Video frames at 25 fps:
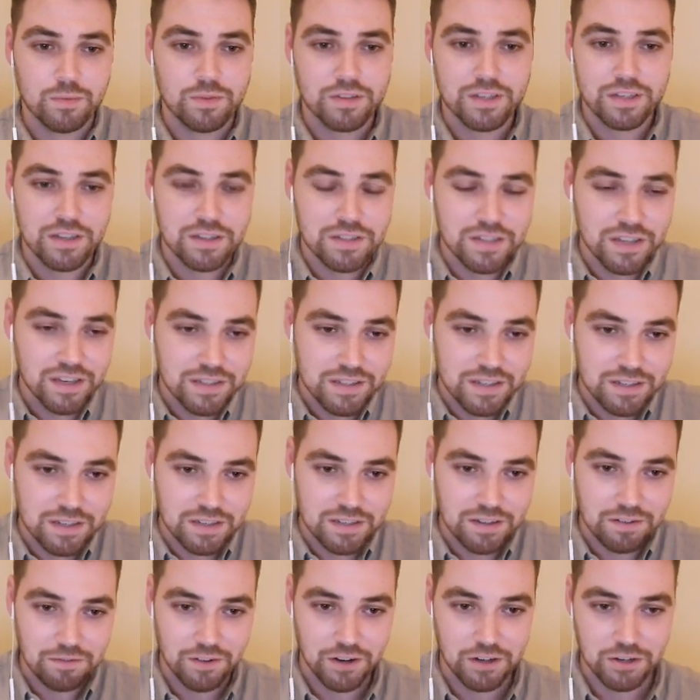since this
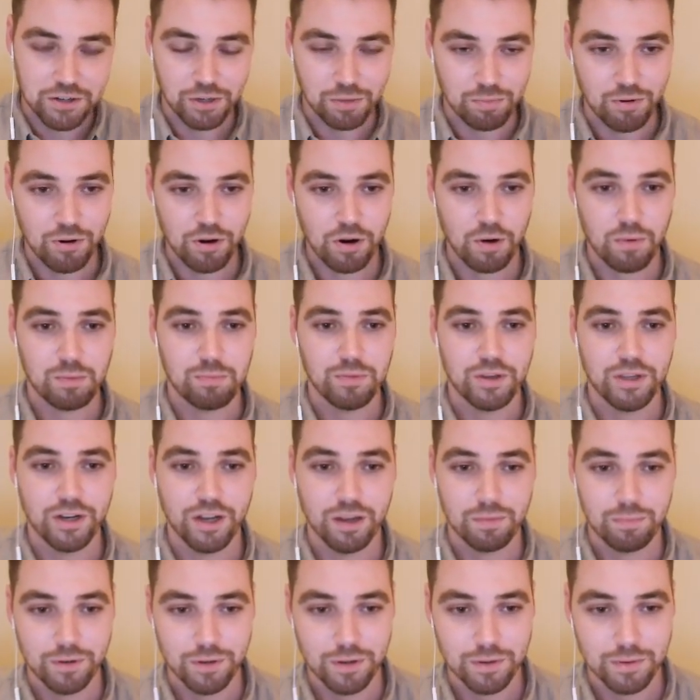is a functional programming
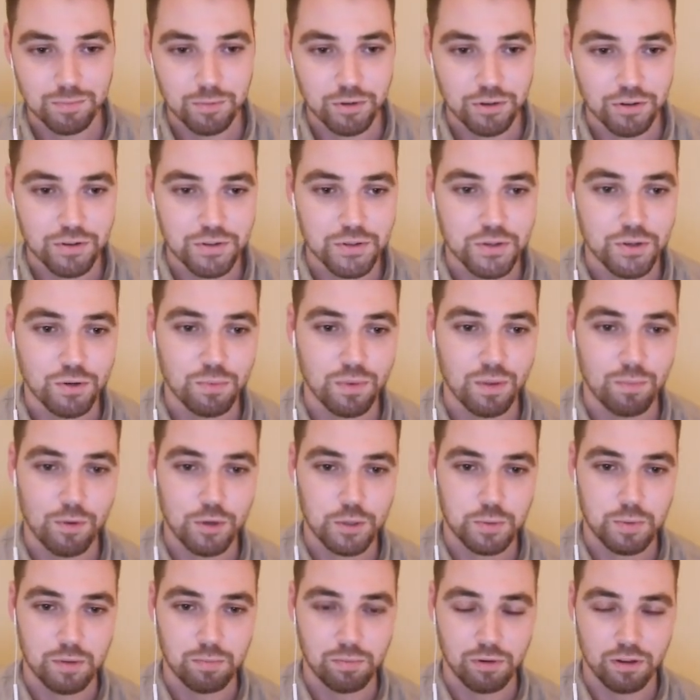meetup, I'm going to assume that
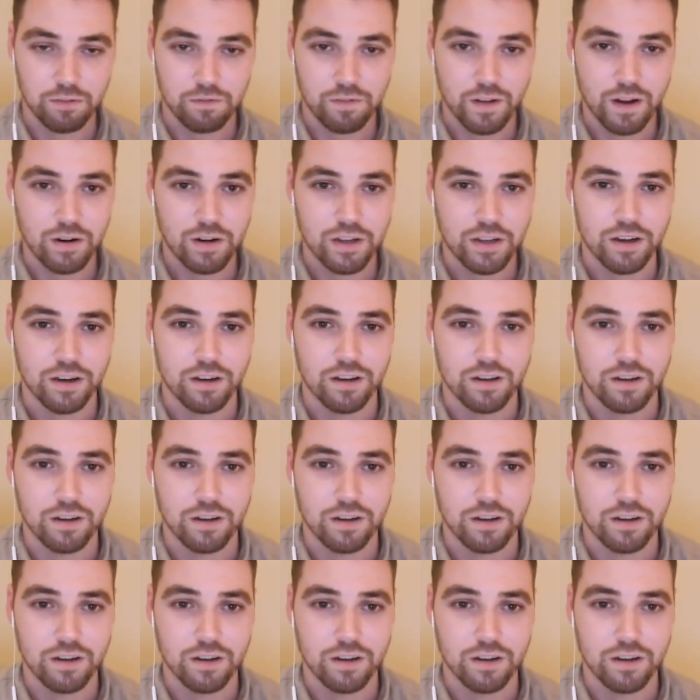most people are fairly